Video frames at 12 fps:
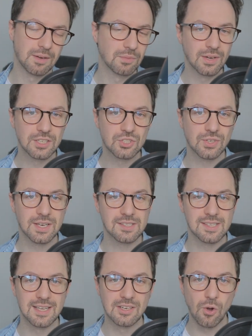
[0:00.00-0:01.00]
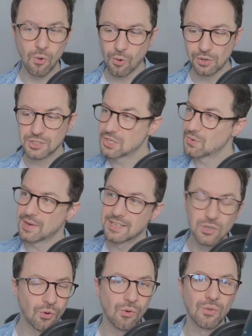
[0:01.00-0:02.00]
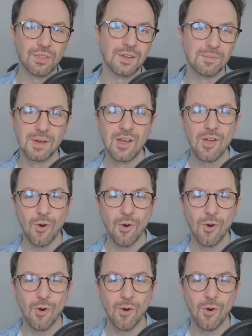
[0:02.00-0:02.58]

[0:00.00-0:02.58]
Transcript: I'm not interested," or you ignore them,